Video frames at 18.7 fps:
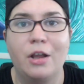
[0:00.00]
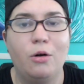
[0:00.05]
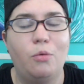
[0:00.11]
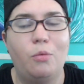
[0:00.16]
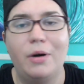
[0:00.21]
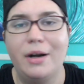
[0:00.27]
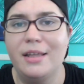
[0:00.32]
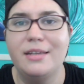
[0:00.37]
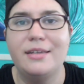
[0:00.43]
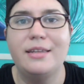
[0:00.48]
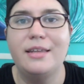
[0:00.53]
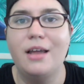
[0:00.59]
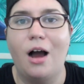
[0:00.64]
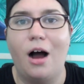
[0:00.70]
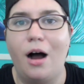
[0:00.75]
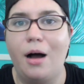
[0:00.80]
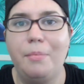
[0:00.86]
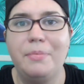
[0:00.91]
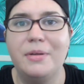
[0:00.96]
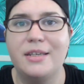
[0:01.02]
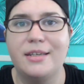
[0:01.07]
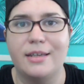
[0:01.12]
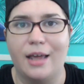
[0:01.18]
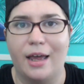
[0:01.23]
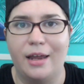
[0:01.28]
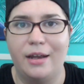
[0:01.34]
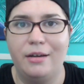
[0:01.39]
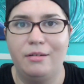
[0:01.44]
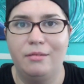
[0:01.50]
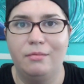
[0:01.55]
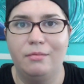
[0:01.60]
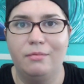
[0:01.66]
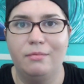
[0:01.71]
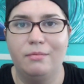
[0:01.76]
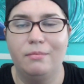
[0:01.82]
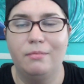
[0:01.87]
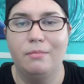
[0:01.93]
what is the opposite
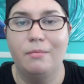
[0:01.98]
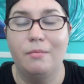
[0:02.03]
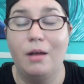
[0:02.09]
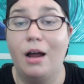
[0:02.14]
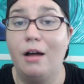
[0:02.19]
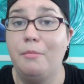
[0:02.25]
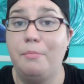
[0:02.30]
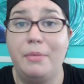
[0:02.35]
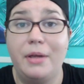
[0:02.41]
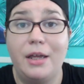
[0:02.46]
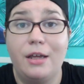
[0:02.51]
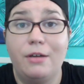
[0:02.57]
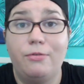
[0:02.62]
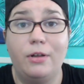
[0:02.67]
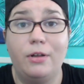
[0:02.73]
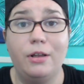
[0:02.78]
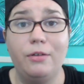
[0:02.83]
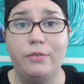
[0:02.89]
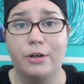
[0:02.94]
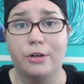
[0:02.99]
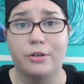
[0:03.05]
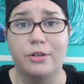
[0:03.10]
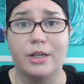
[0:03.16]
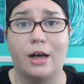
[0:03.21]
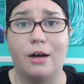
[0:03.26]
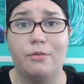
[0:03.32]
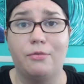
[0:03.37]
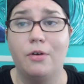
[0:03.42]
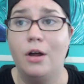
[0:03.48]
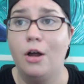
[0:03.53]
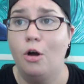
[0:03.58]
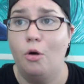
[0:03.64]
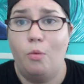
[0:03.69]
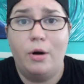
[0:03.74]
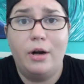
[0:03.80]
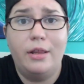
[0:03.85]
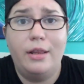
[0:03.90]
of being full of yourself?
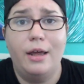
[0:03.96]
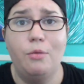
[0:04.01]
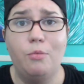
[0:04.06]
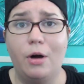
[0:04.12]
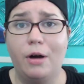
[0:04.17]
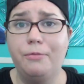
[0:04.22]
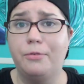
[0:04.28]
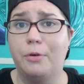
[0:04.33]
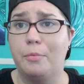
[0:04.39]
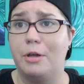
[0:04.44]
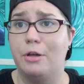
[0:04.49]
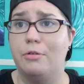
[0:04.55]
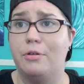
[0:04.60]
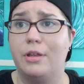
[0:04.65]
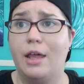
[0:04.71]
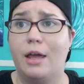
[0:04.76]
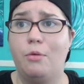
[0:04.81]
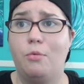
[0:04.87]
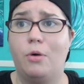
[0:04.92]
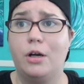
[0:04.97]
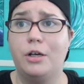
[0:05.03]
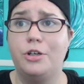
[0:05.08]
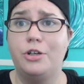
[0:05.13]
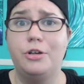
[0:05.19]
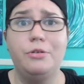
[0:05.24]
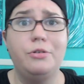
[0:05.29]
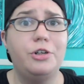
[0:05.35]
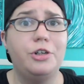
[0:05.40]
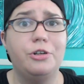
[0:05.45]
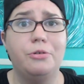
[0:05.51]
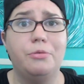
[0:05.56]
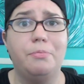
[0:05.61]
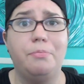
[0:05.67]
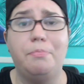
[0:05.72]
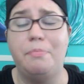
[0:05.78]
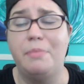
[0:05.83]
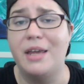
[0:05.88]
What do they want from you? Do they want you
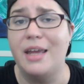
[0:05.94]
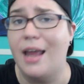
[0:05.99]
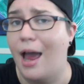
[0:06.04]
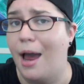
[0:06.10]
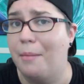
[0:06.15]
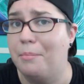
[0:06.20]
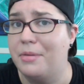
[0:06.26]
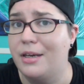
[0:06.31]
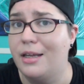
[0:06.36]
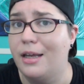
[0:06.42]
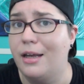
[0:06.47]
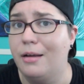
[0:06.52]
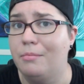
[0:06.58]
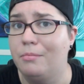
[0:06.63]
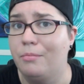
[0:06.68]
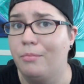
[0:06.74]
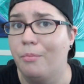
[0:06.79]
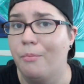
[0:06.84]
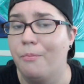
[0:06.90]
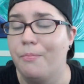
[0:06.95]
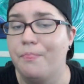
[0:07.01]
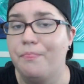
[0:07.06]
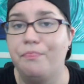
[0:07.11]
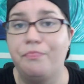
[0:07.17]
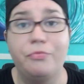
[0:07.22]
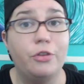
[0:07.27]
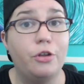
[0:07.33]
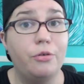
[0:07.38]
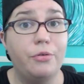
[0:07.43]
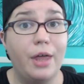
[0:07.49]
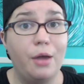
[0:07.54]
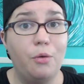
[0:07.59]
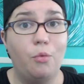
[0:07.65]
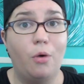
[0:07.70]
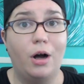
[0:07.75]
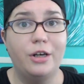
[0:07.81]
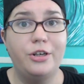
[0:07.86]
to be empty? Do they
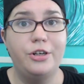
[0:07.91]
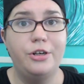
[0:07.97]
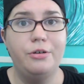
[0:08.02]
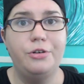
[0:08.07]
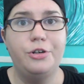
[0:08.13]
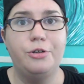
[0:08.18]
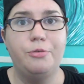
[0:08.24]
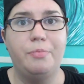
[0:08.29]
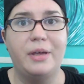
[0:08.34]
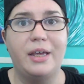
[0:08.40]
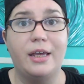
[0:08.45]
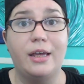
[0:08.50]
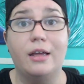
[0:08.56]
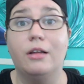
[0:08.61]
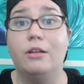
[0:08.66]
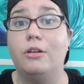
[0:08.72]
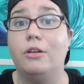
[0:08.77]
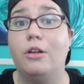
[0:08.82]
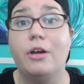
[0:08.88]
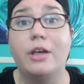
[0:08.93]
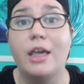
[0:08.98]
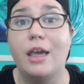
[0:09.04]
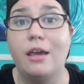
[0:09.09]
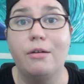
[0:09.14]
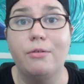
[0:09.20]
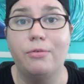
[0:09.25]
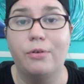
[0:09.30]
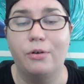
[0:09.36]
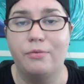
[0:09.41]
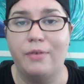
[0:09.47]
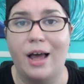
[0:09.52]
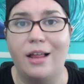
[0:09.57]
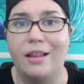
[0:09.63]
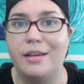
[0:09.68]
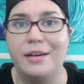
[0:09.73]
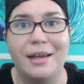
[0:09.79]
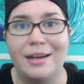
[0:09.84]
want you to be looking for
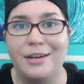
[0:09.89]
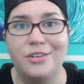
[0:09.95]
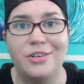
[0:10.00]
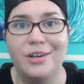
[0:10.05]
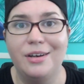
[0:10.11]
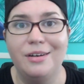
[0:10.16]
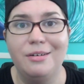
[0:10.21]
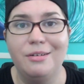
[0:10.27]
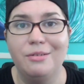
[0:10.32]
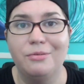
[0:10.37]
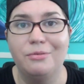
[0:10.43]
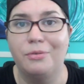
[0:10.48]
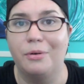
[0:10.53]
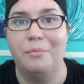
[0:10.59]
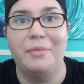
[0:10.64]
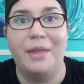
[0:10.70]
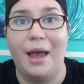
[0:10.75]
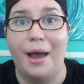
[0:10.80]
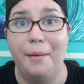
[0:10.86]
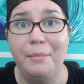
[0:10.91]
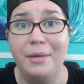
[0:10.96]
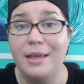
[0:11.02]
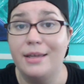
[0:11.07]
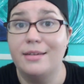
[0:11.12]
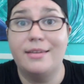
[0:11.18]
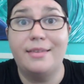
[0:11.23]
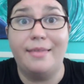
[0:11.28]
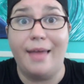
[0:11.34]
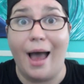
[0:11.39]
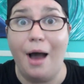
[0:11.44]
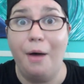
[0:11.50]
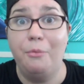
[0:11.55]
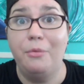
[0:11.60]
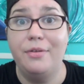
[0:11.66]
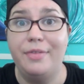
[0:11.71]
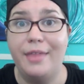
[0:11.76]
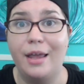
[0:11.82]
validation from them? Is
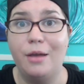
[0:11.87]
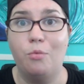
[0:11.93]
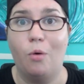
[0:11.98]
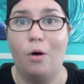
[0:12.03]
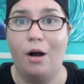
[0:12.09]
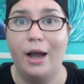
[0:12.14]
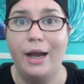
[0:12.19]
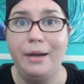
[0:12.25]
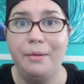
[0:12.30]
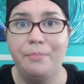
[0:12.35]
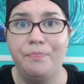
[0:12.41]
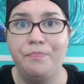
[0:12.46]
that what they want?